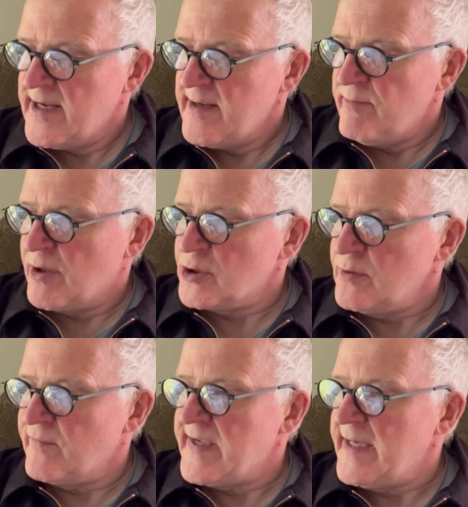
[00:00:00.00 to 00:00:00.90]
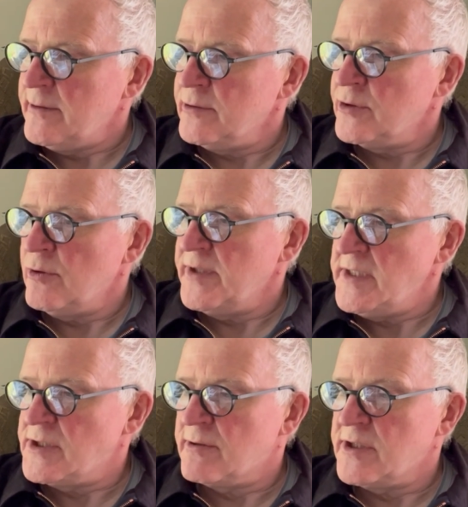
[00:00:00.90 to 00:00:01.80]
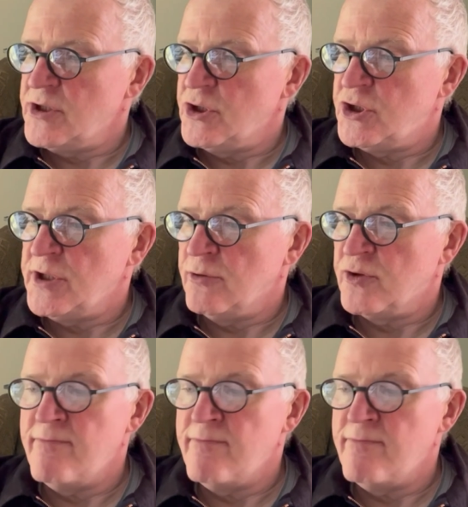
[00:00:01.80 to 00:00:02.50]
because you have killed all these christened children,